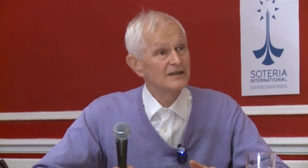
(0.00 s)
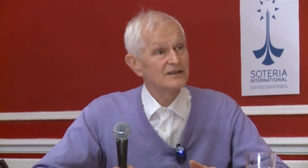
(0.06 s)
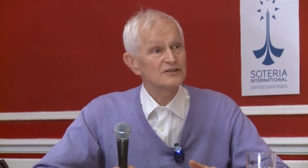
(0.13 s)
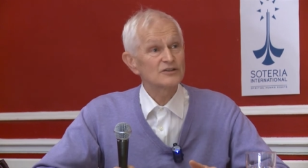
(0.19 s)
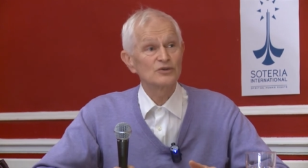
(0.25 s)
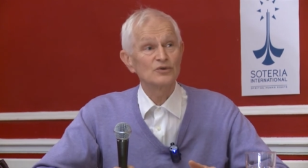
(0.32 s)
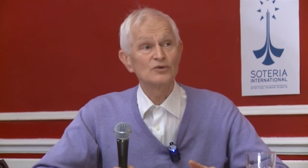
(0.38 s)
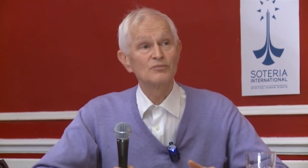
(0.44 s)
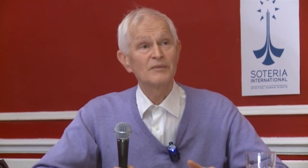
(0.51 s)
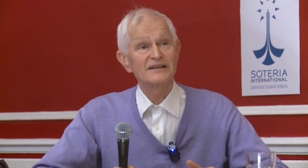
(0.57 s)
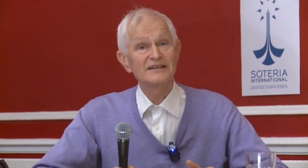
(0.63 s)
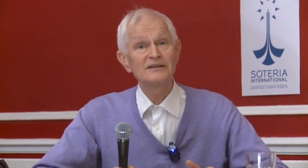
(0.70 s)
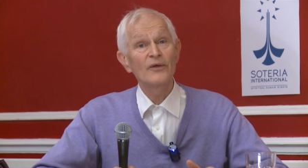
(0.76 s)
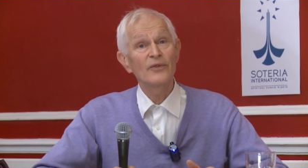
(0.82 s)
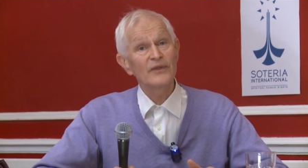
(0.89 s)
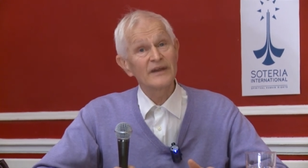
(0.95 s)
So
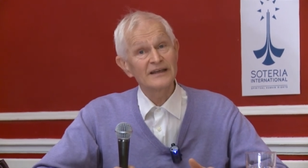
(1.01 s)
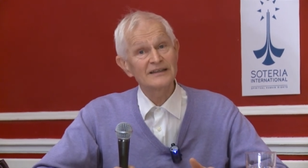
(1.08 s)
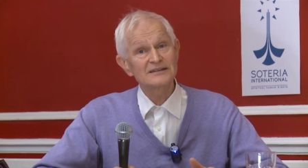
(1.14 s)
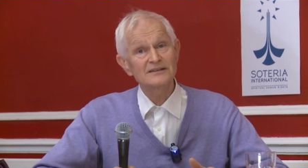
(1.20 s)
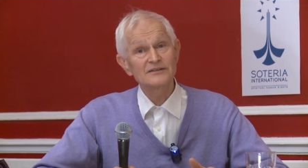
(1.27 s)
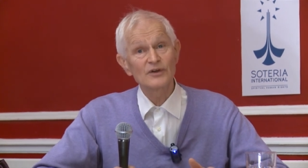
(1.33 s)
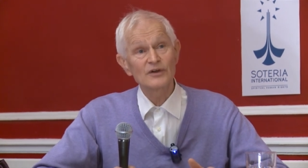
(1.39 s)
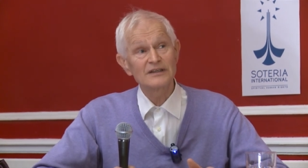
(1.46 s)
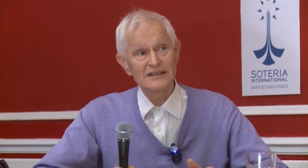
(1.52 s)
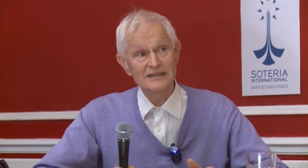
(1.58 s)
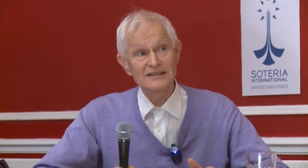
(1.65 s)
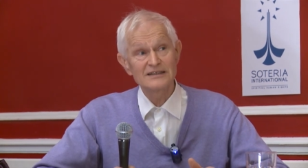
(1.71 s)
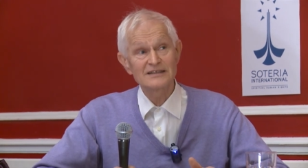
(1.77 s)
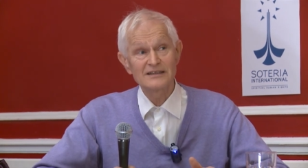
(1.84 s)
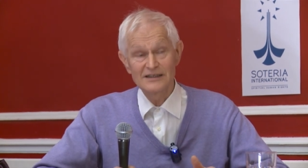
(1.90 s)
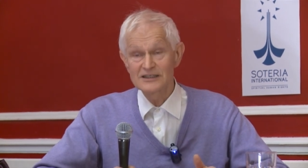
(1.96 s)
Martinus thinks that
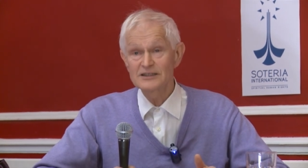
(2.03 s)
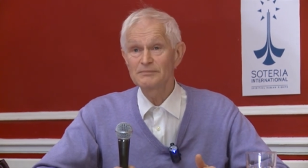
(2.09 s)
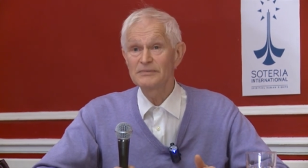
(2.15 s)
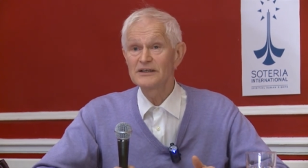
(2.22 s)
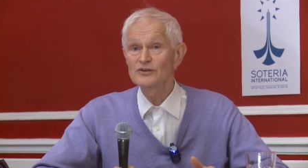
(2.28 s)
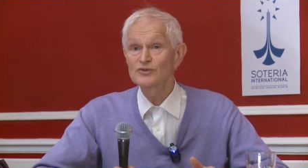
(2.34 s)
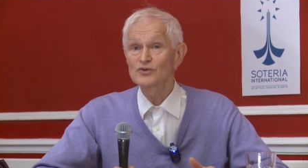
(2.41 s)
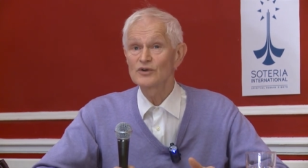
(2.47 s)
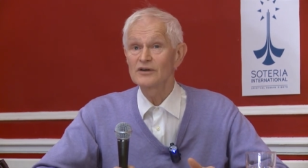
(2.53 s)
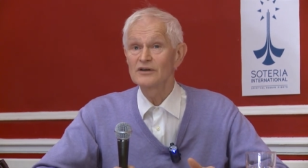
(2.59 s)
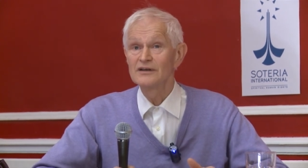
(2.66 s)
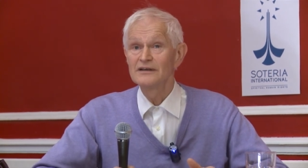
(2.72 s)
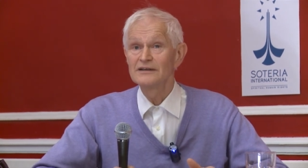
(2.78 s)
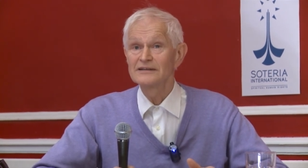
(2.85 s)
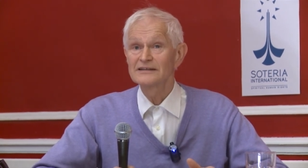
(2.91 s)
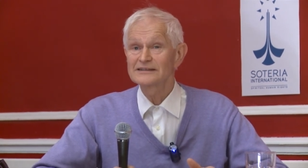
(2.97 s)
his spiritual
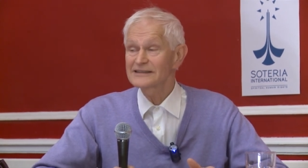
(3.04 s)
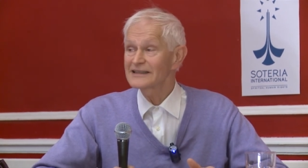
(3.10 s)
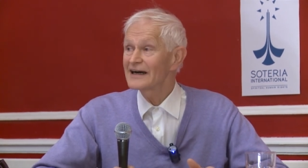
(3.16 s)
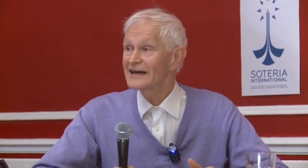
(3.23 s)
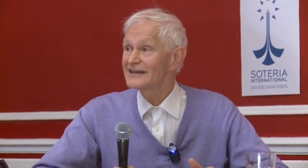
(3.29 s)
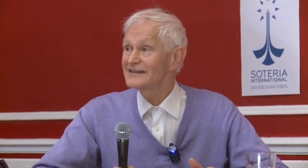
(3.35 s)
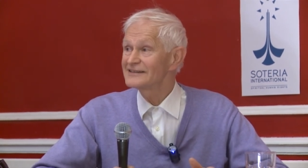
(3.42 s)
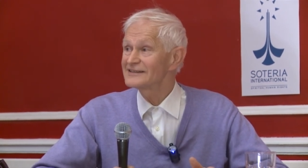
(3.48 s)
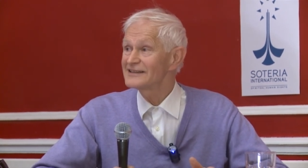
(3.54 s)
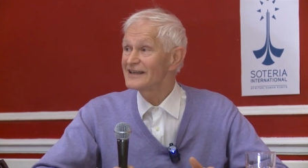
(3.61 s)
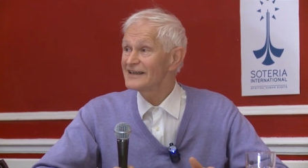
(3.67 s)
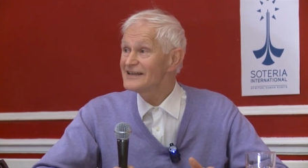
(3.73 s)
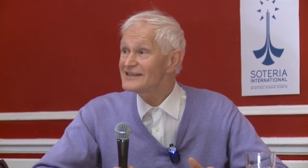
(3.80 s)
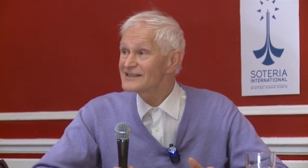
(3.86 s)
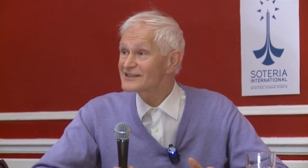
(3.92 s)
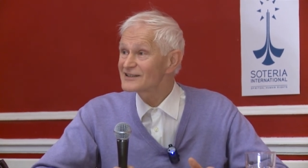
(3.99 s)
science
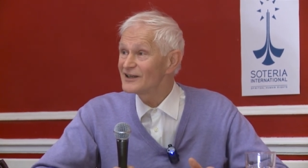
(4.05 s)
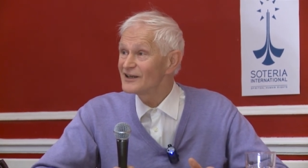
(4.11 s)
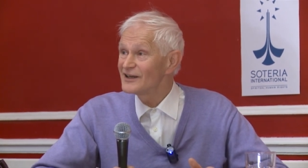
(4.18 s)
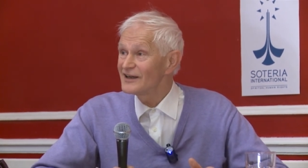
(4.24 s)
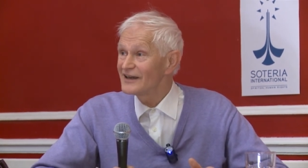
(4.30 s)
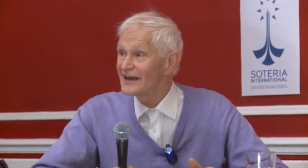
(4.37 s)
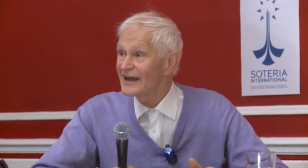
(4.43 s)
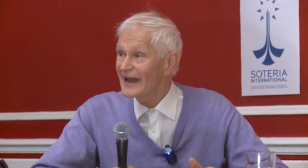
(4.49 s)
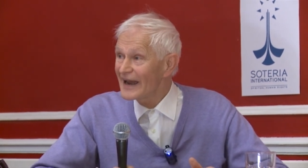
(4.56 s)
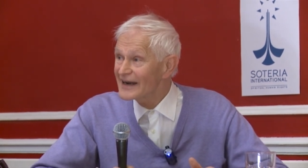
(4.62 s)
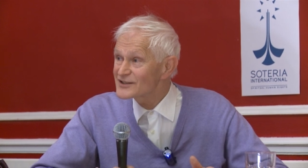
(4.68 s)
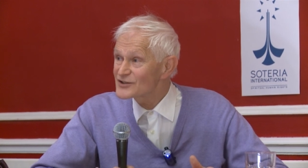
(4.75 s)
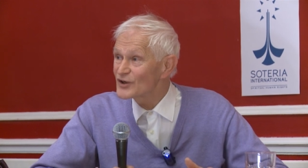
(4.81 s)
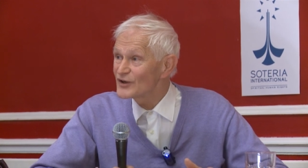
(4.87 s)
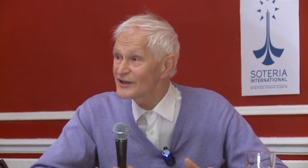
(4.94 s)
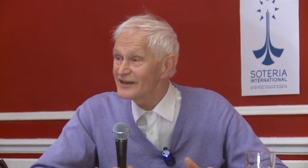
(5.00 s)
is
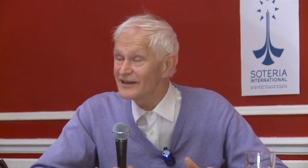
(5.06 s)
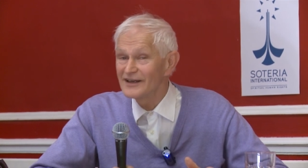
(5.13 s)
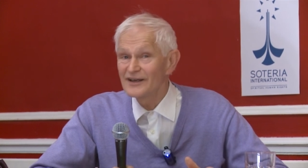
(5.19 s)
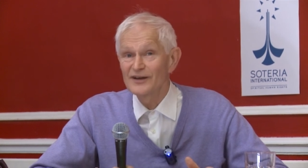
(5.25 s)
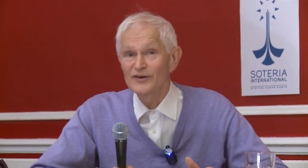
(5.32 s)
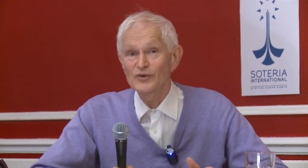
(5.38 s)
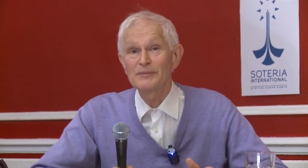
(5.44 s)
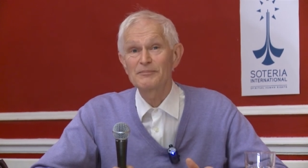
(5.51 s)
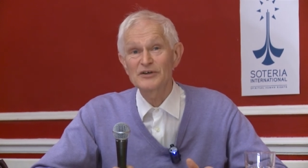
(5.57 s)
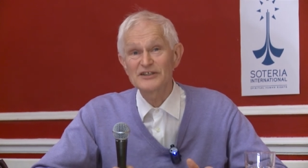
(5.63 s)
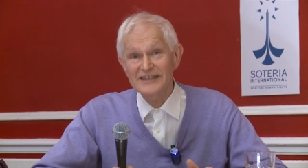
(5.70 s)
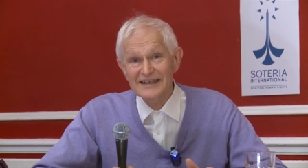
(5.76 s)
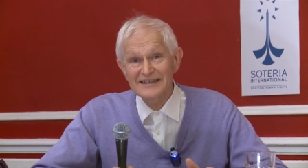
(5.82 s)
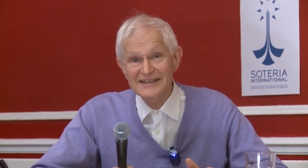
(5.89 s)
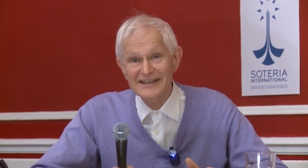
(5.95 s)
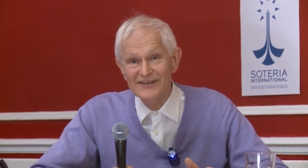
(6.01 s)
actually
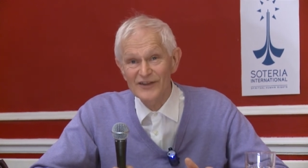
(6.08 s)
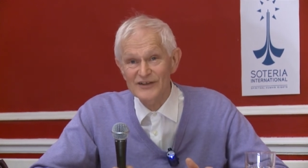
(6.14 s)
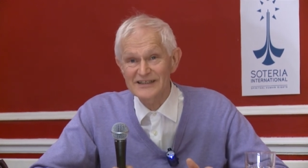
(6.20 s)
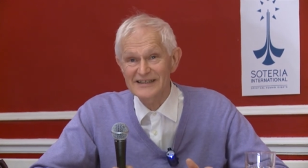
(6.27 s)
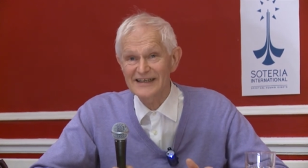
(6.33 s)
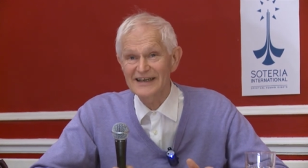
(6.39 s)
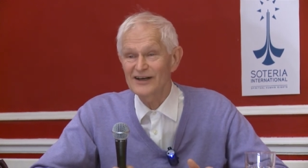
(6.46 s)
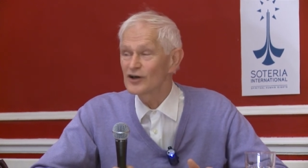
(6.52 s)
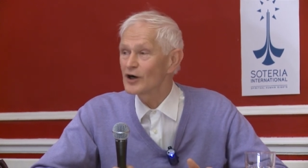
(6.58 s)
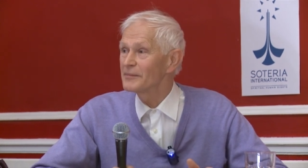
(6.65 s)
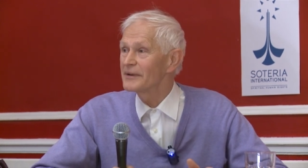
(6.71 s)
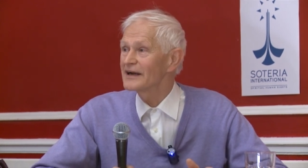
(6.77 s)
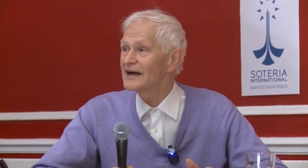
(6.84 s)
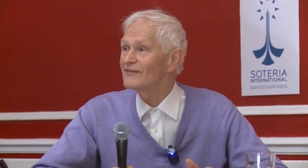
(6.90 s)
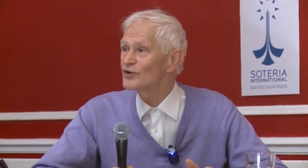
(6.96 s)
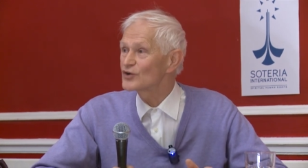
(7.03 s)
representing the second
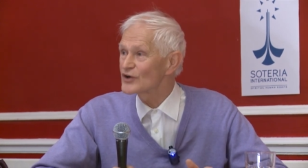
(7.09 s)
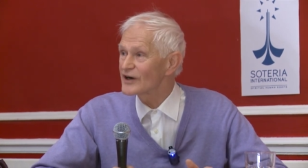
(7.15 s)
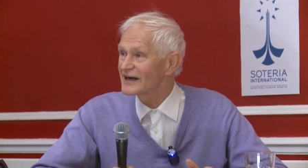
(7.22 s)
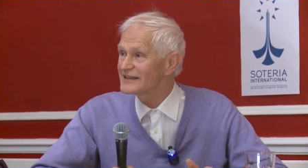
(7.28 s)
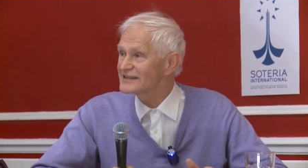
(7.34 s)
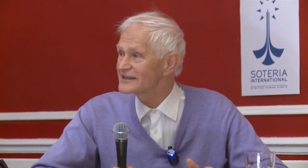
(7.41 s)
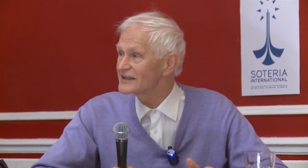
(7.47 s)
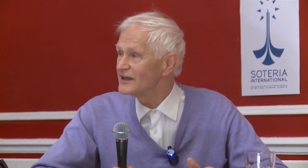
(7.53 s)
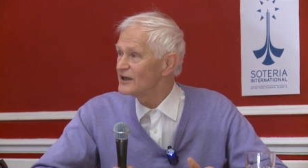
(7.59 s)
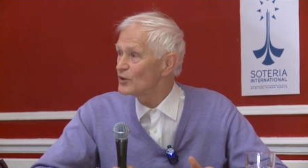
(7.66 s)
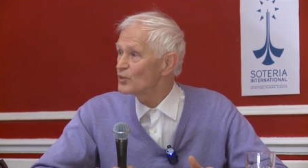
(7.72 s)
coming of Christ,